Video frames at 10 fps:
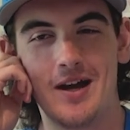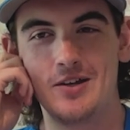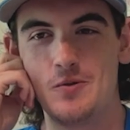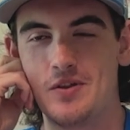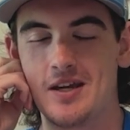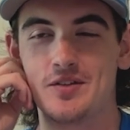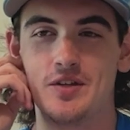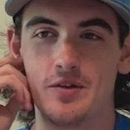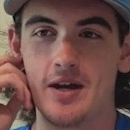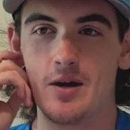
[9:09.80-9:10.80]
I do think, is
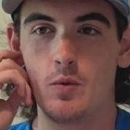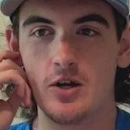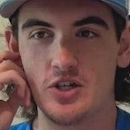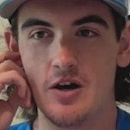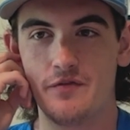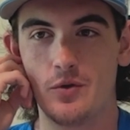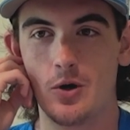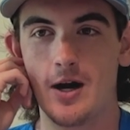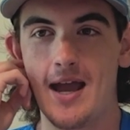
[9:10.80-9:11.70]
another guy to watch out for.